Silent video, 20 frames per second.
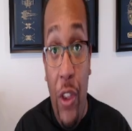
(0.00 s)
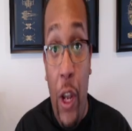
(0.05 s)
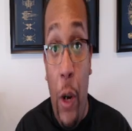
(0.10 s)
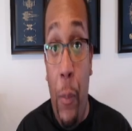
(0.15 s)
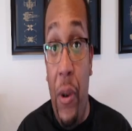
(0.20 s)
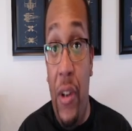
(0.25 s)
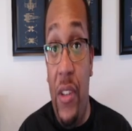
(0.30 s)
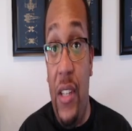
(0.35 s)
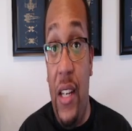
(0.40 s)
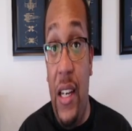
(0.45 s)

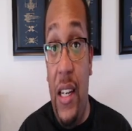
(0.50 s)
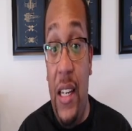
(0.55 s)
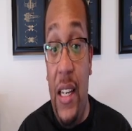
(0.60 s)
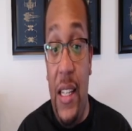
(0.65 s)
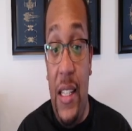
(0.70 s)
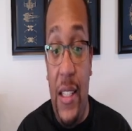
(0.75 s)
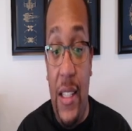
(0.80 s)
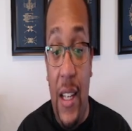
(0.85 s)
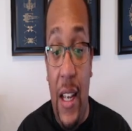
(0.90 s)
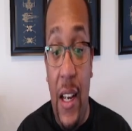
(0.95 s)
put us at a
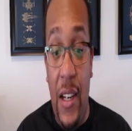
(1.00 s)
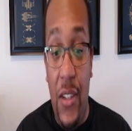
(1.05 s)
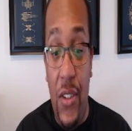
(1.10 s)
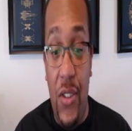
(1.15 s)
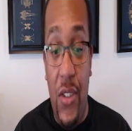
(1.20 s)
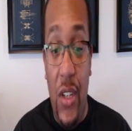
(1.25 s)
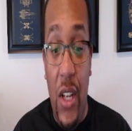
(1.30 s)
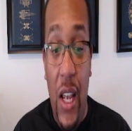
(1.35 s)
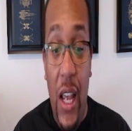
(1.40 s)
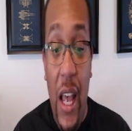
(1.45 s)

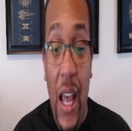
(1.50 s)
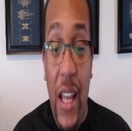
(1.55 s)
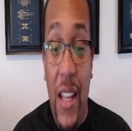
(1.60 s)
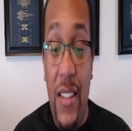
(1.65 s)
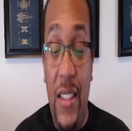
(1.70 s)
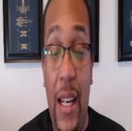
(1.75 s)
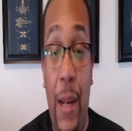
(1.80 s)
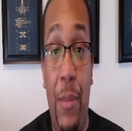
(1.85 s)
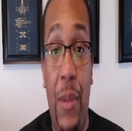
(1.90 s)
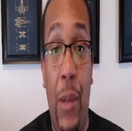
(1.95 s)
d6.
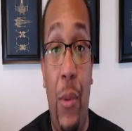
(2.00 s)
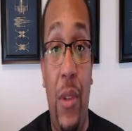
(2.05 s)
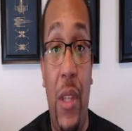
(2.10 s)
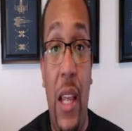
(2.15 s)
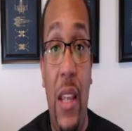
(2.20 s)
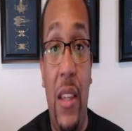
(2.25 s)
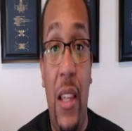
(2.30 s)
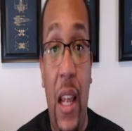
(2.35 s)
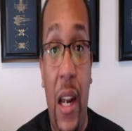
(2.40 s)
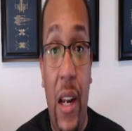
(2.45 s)
Same thing with
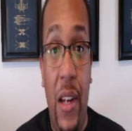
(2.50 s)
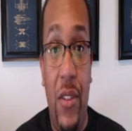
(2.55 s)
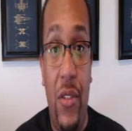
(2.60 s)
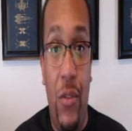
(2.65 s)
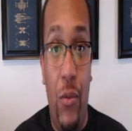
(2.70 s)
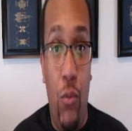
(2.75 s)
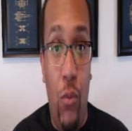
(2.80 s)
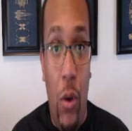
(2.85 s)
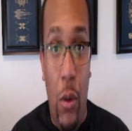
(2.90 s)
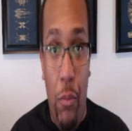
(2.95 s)
athletics,
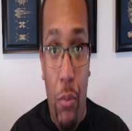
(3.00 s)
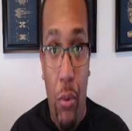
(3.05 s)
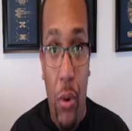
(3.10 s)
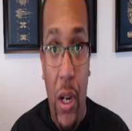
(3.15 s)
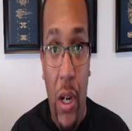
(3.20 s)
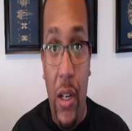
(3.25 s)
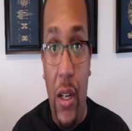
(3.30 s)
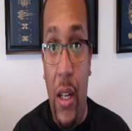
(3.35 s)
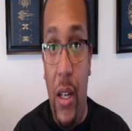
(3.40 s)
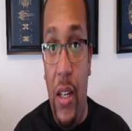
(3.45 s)
1
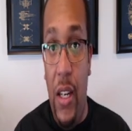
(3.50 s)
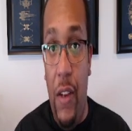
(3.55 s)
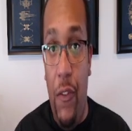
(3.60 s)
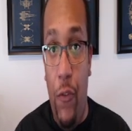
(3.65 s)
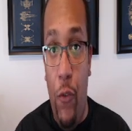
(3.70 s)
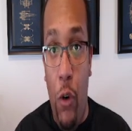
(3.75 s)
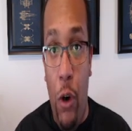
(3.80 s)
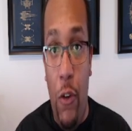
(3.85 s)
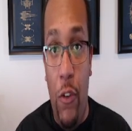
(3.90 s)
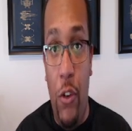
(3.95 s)
point, a
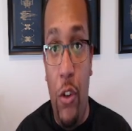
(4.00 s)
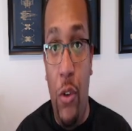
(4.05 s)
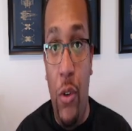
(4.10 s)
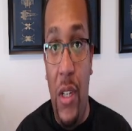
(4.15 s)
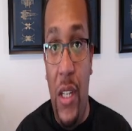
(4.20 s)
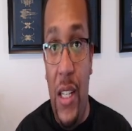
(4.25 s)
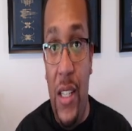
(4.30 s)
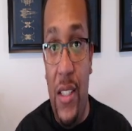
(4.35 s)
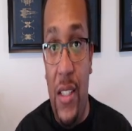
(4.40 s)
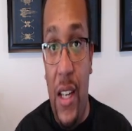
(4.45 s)
d4 to a
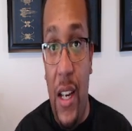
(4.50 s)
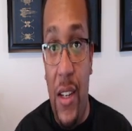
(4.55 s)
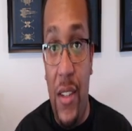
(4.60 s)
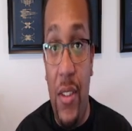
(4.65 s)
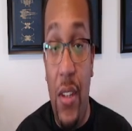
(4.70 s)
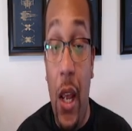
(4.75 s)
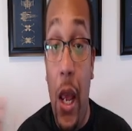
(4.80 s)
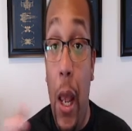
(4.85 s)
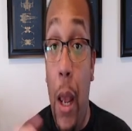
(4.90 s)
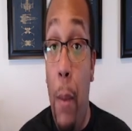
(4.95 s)

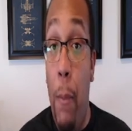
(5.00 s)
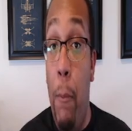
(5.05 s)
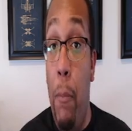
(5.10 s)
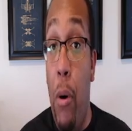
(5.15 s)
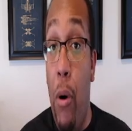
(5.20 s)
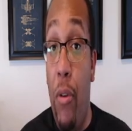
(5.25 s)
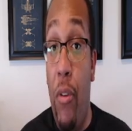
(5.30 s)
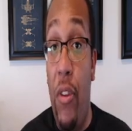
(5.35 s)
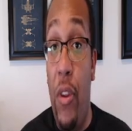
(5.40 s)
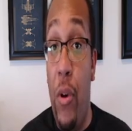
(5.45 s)
d6.
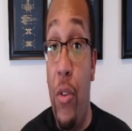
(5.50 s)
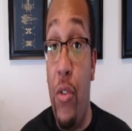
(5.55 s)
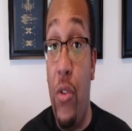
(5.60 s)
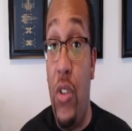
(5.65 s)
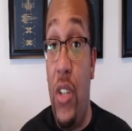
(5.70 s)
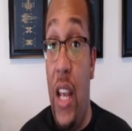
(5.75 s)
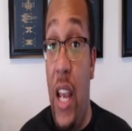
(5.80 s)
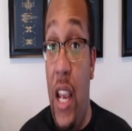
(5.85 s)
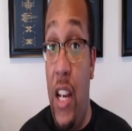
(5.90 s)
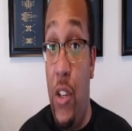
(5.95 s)
Both of those are
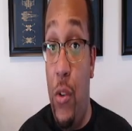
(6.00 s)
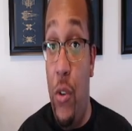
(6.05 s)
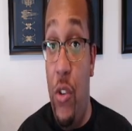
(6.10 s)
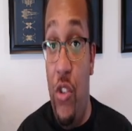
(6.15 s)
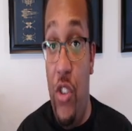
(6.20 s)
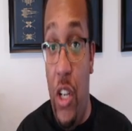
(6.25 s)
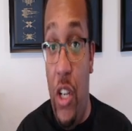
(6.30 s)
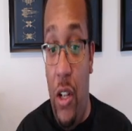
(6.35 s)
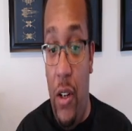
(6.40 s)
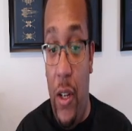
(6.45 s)
tied to
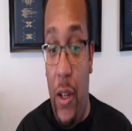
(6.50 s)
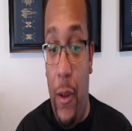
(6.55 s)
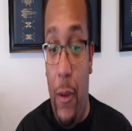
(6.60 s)
agility.